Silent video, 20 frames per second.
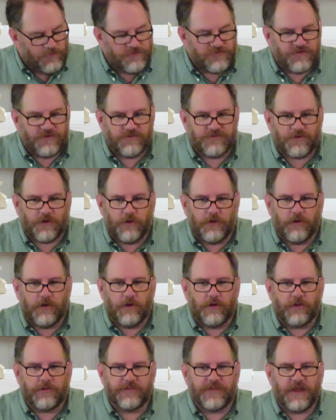Which is
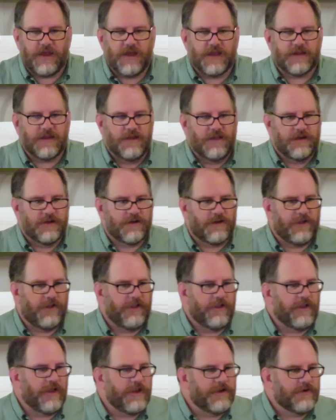all that
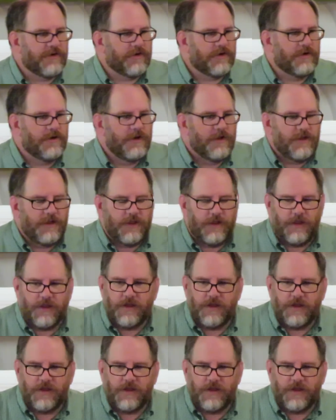clutter